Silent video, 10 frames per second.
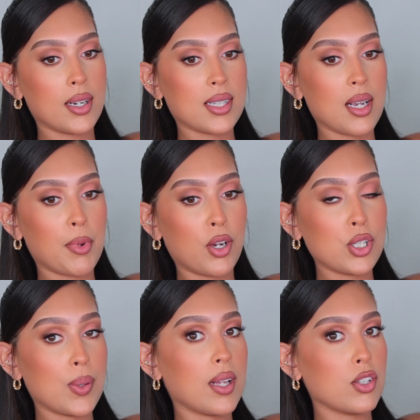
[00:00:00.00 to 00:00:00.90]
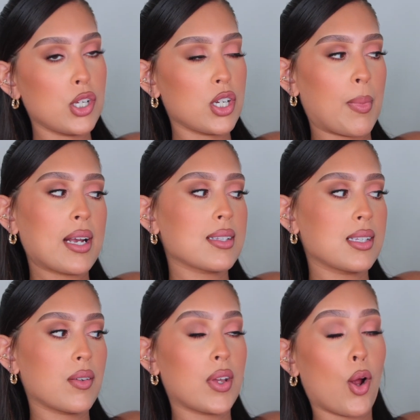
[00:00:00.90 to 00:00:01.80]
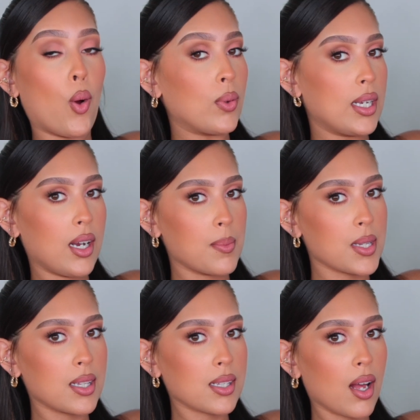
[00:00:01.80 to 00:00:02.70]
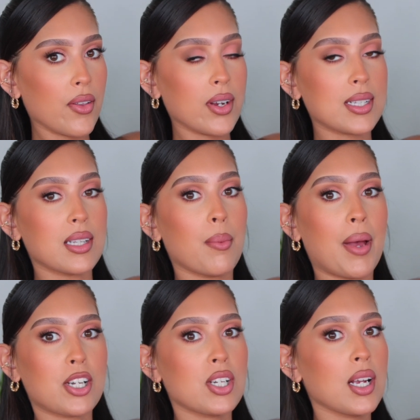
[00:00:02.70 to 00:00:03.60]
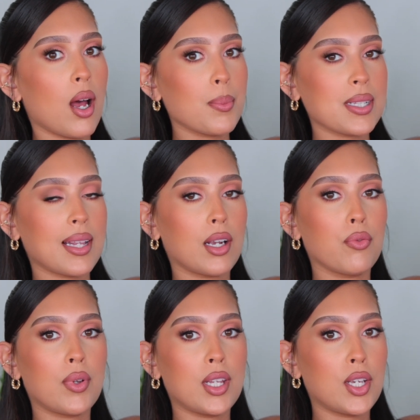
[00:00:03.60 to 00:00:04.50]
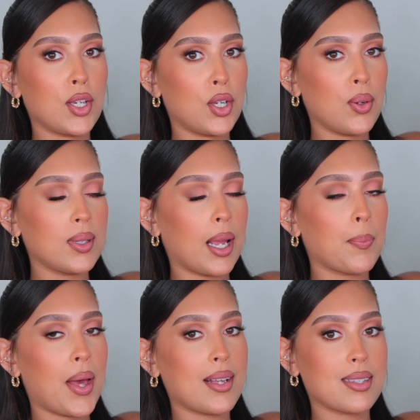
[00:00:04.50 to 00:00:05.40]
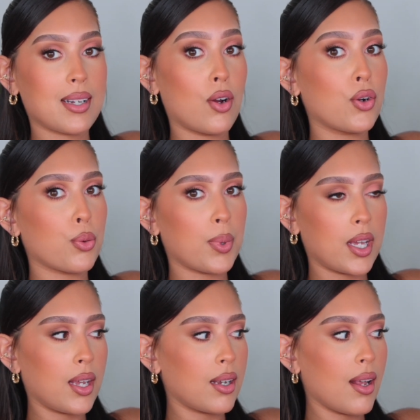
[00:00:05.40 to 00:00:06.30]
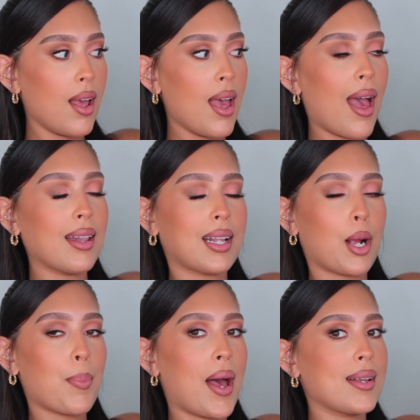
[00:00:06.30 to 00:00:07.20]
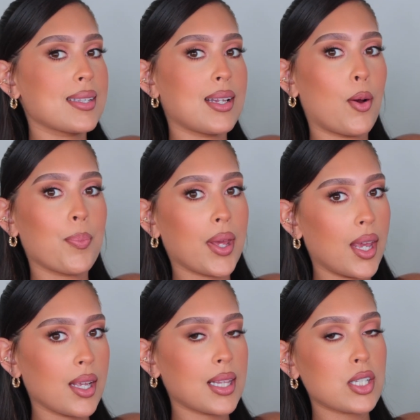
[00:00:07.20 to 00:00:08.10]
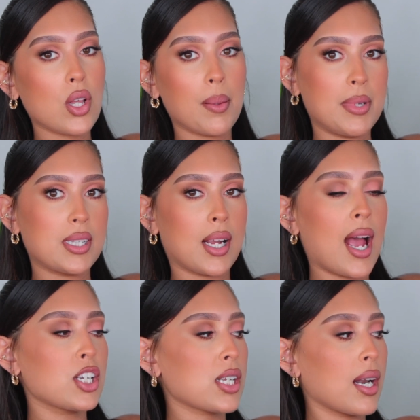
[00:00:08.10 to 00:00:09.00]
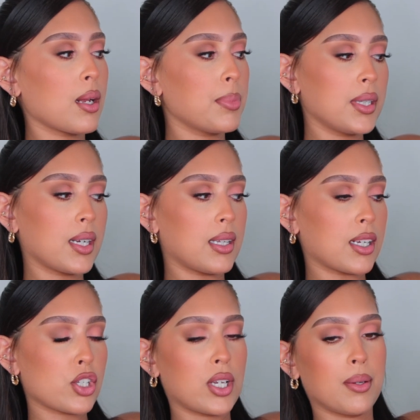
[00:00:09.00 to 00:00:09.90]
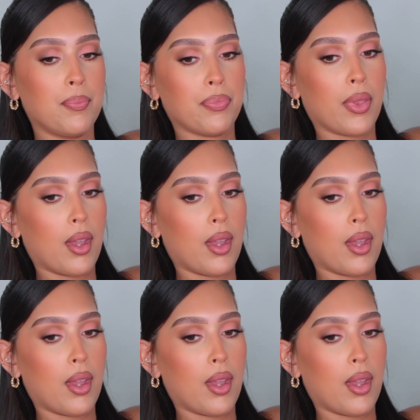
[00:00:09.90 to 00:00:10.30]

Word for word: Honestly, I'm going to go to another TJ Maxx to see if it only comes in this color. Because imagine it comes in like a really cute like pastel green and like a pastel pink. That's all I'm missing. I just got to complete the collection.